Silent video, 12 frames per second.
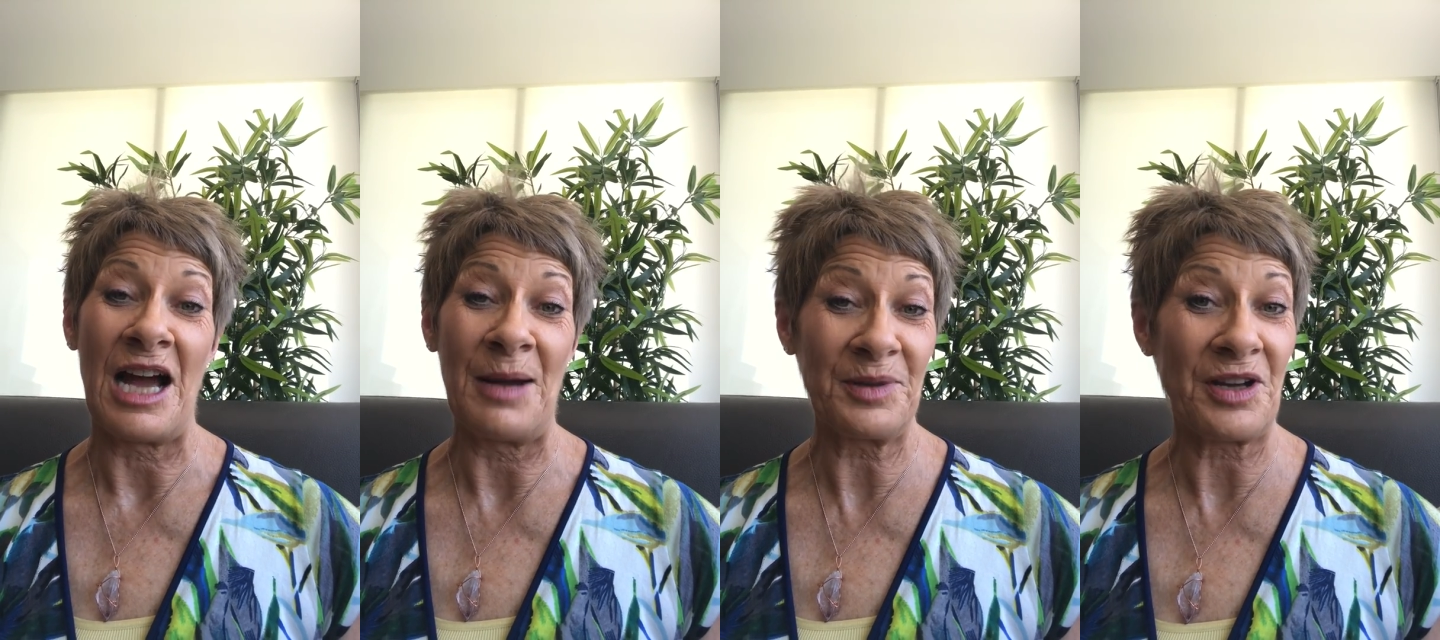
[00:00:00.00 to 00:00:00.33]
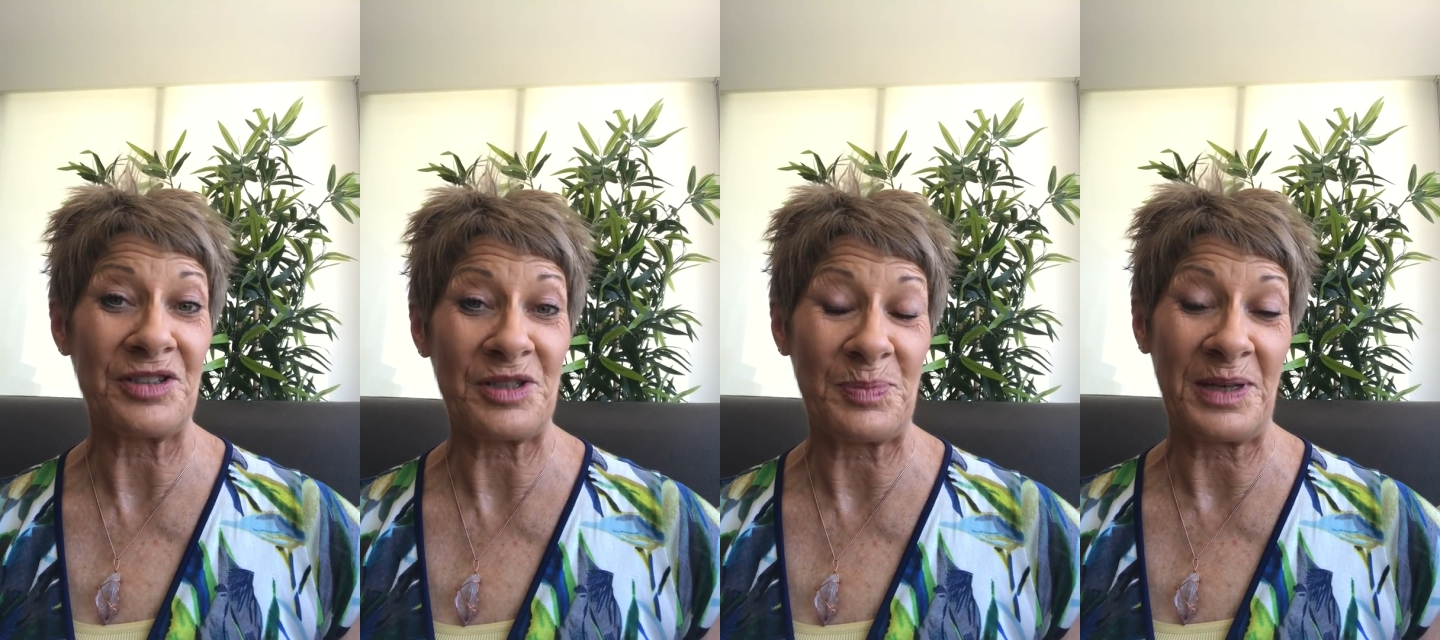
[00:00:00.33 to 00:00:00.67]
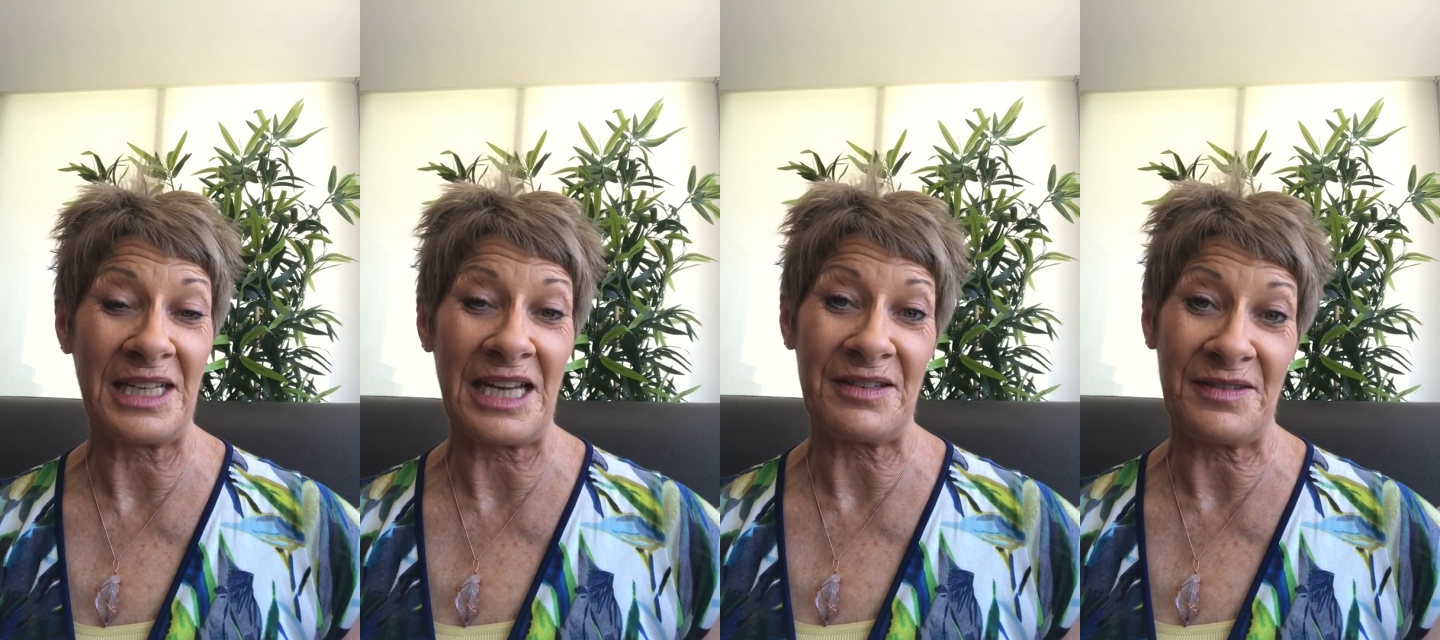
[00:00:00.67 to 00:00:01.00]
I'm going to
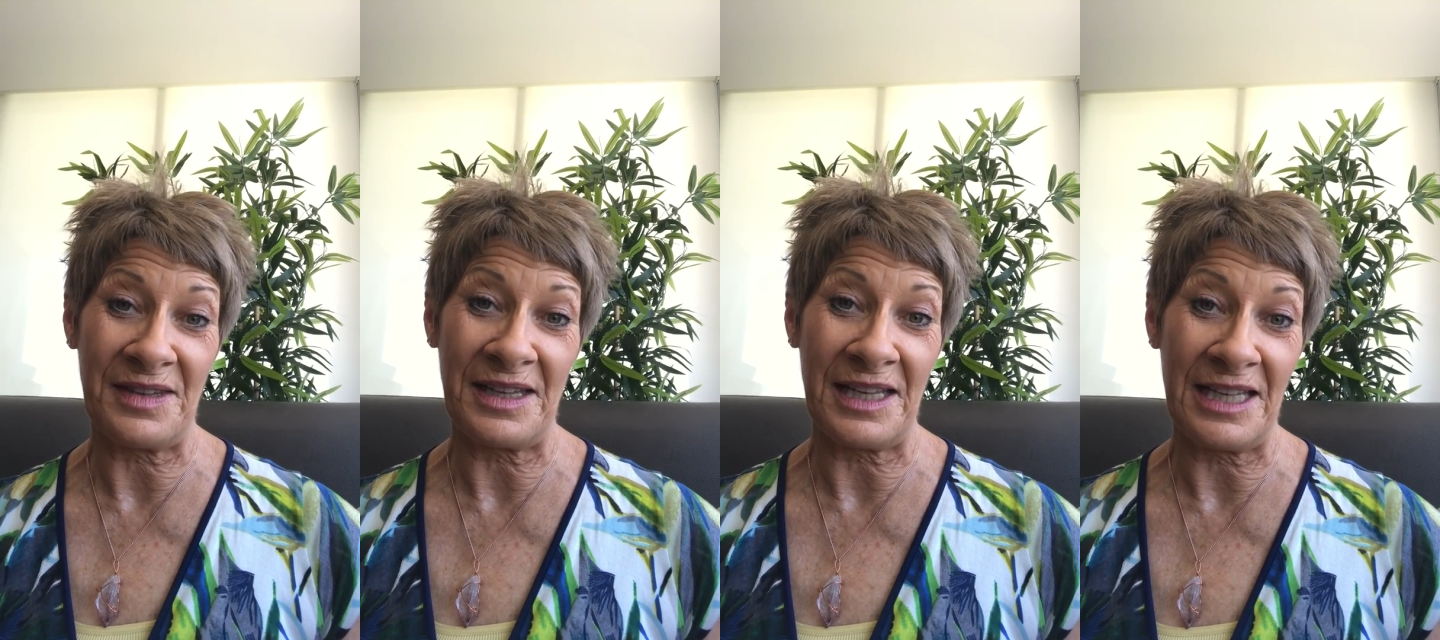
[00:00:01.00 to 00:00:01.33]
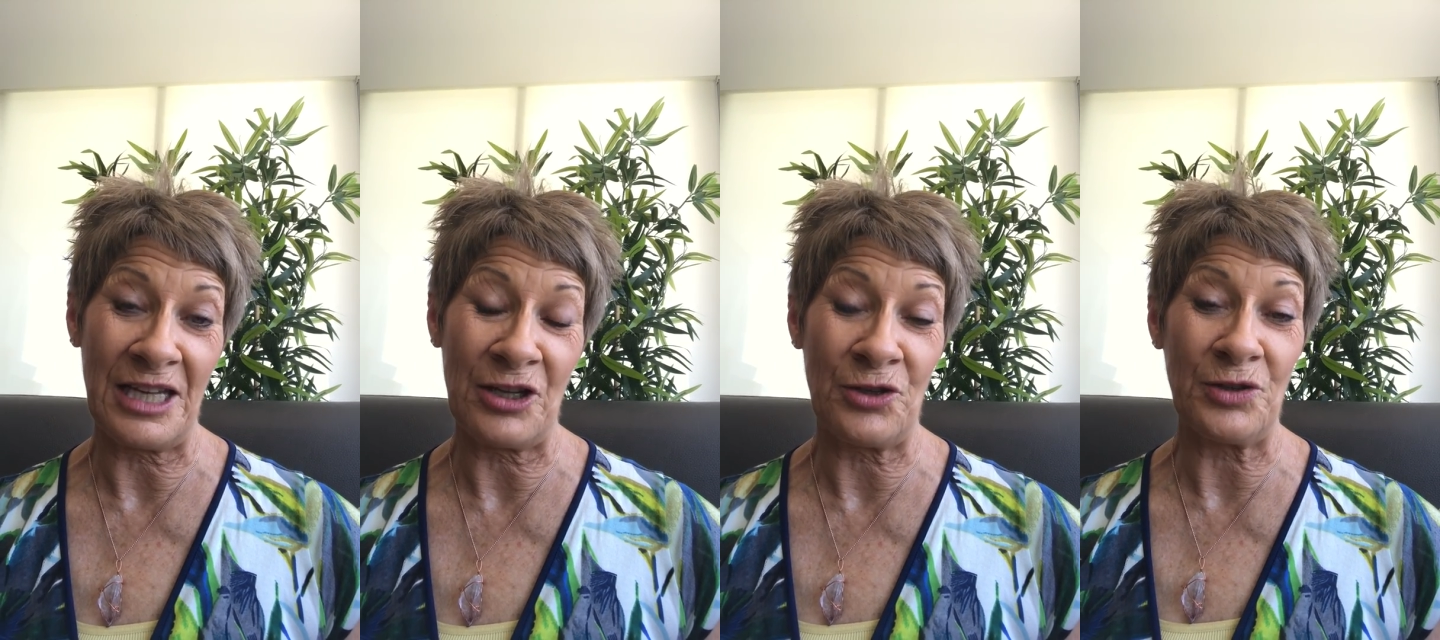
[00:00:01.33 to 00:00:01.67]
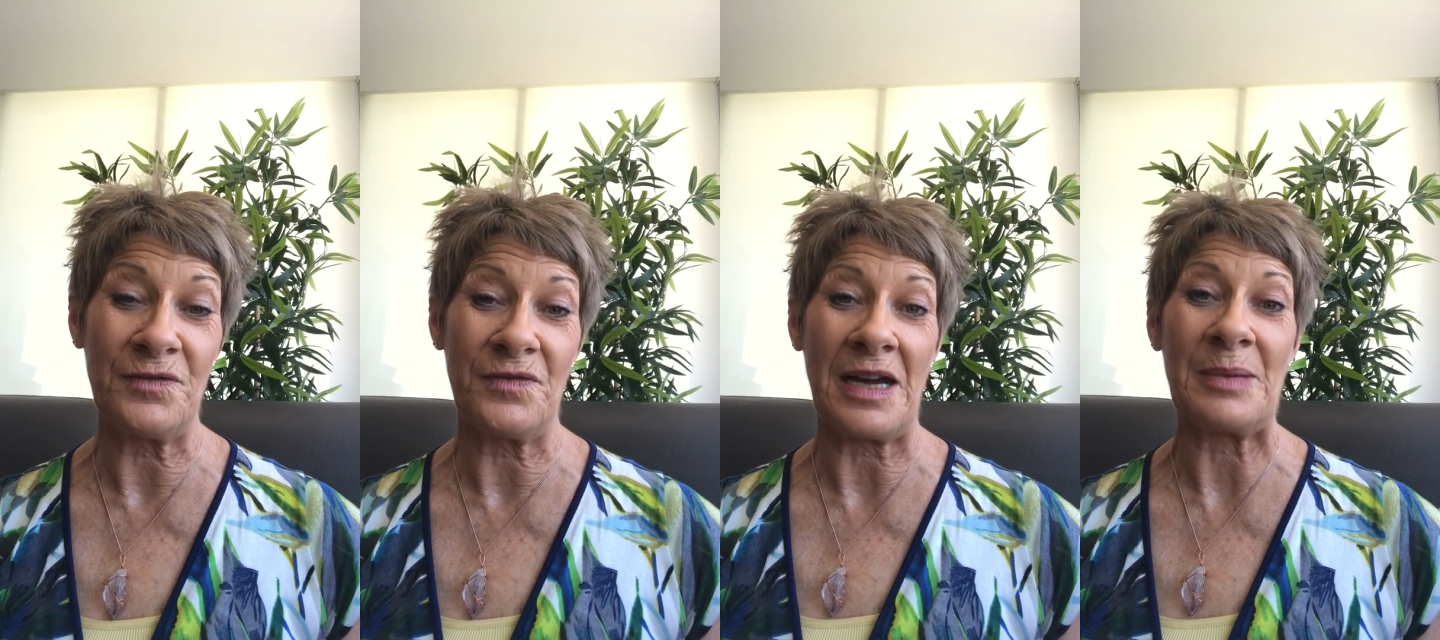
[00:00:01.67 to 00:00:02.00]
be at the
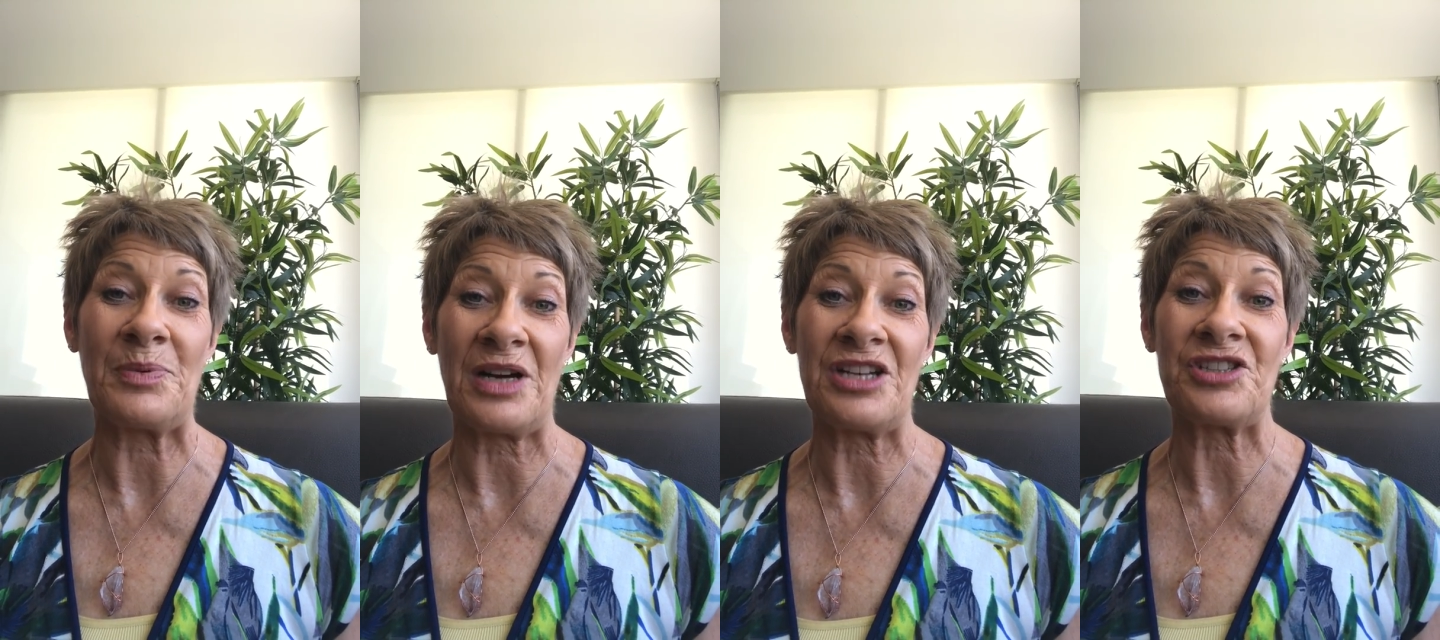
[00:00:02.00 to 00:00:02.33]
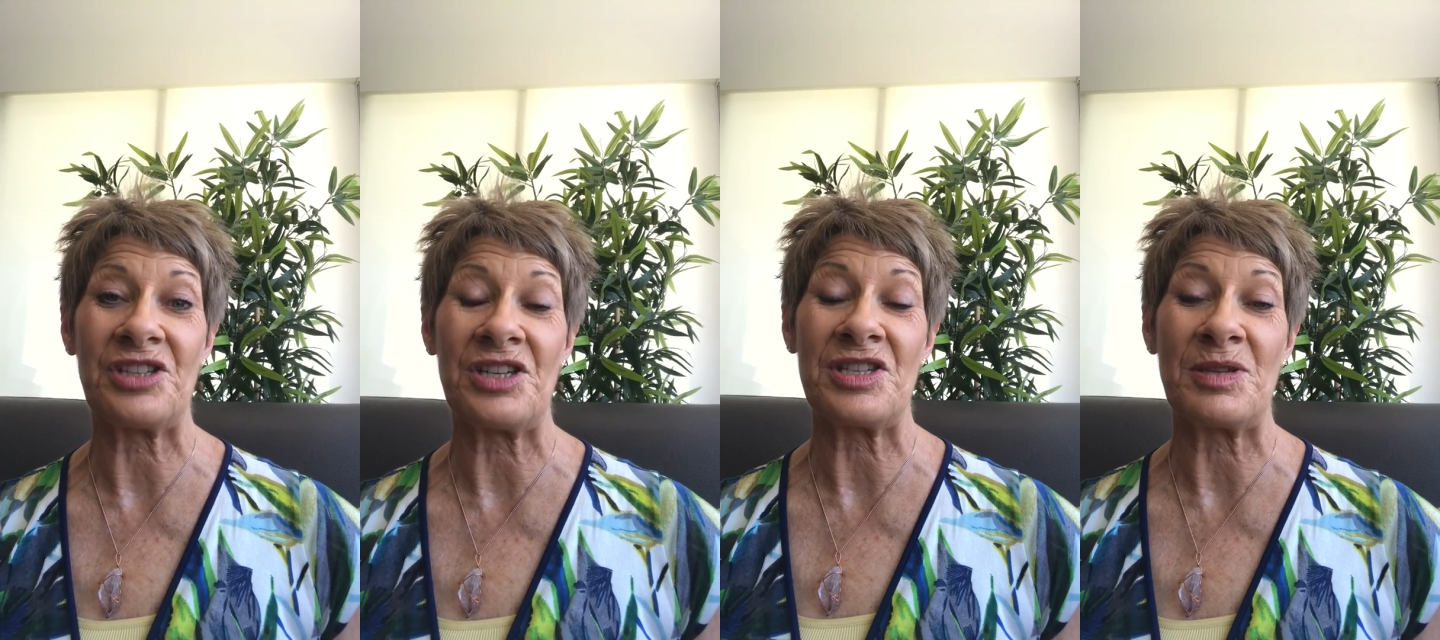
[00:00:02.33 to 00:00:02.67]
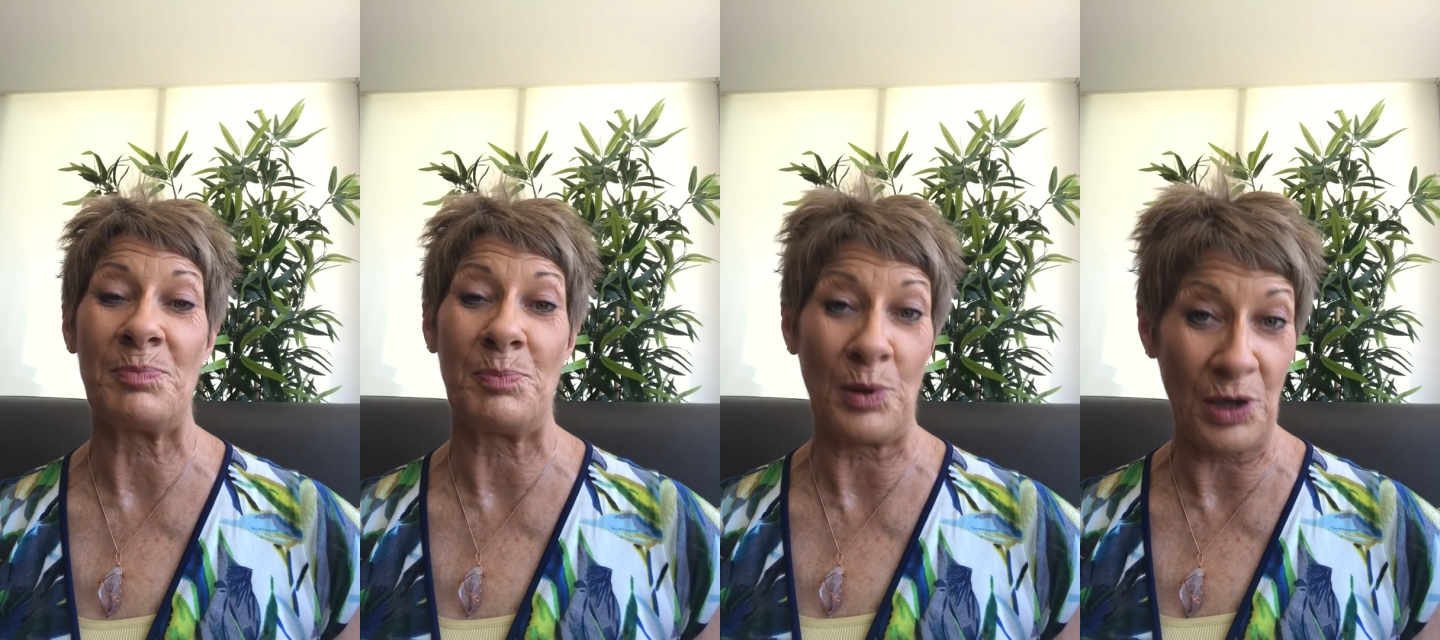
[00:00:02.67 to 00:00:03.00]
Good Vibrations
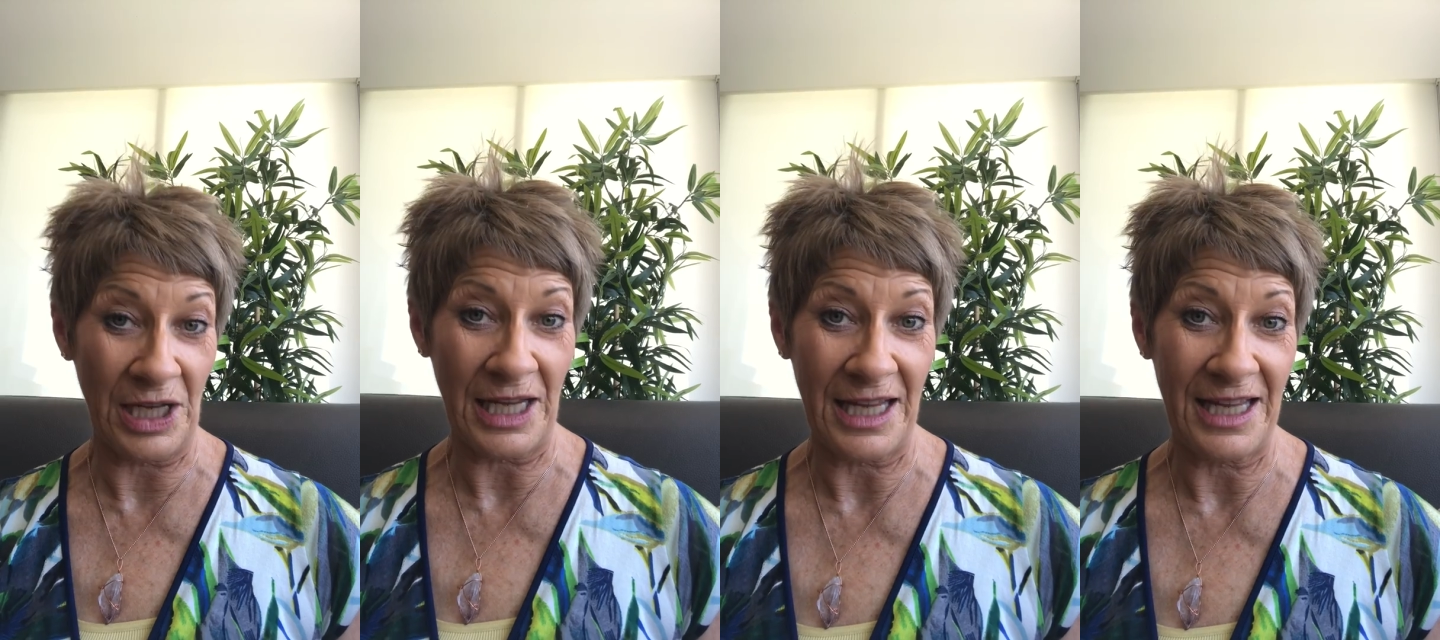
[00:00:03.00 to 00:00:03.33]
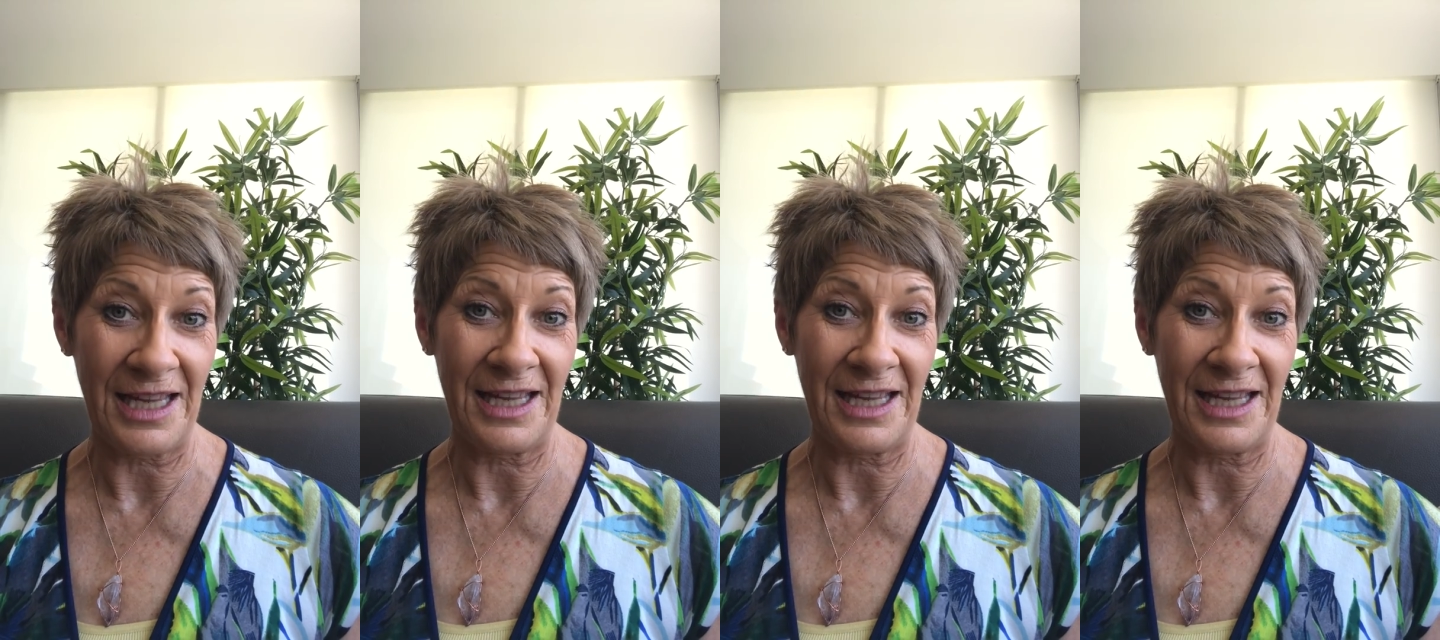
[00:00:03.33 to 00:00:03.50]
Bulla